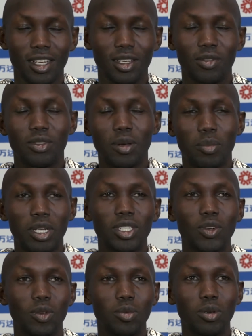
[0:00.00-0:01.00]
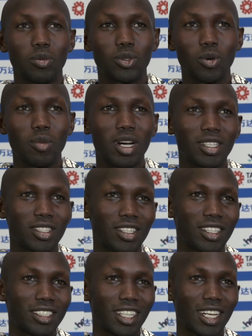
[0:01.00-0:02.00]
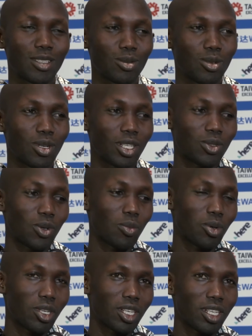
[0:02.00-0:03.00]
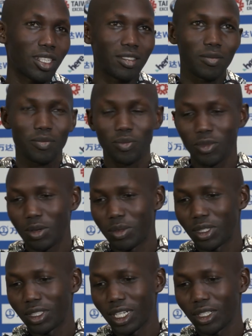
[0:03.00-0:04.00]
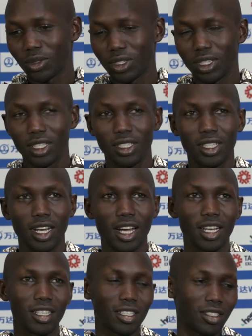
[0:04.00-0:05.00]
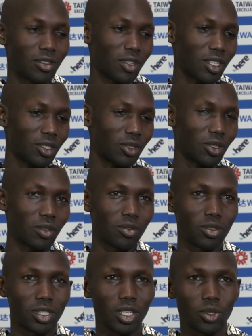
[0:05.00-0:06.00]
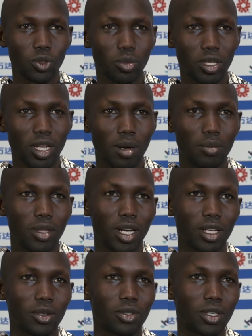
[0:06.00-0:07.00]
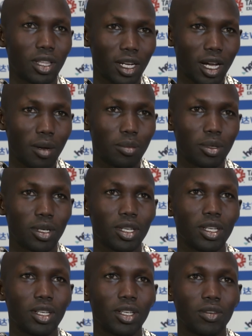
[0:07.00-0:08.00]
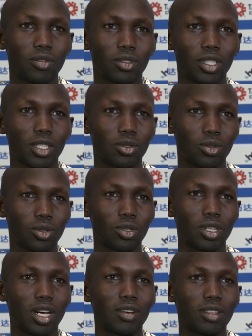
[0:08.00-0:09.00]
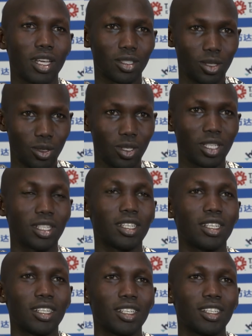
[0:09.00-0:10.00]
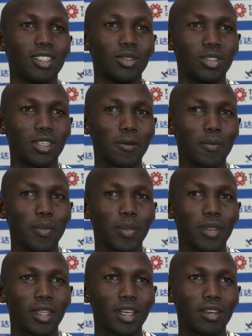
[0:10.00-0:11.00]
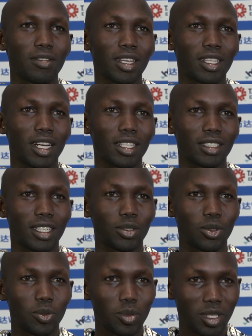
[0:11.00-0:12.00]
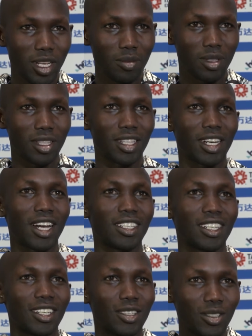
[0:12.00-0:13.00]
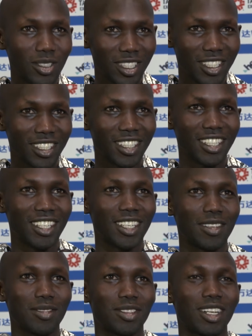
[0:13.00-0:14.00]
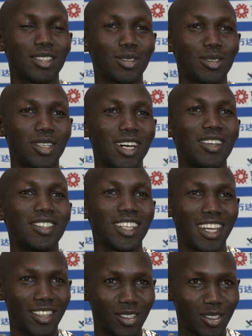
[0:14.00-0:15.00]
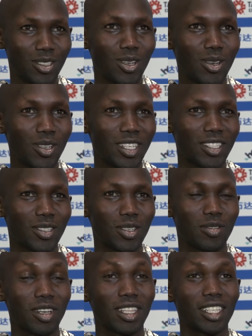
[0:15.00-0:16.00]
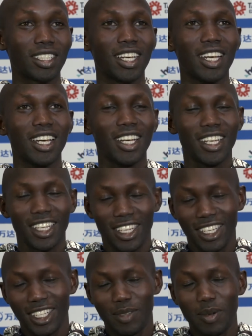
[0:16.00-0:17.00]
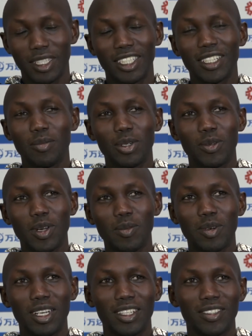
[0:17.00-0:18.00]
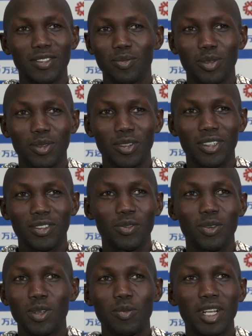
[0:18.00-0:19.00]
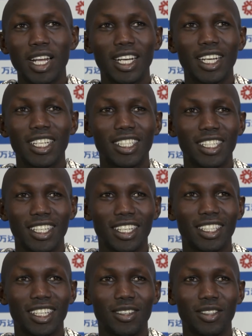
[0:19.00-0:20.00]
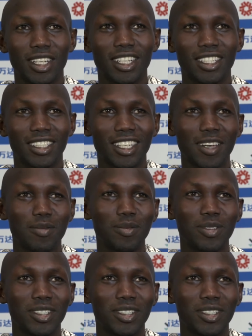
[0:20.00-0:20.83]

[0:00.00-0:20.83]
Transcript: if the pressure will be so much trying to look at your opponent, maybe trying to see this guy is very strong. If you try to speed up, they're closing the gap. If you try to slow down, they're slowing. You see? If the other guy tries to speed up, then the guys are closing. If you try to slow down, they're also slowing. So you find that it might reach a point whereby we'll be running against each other, not against the time.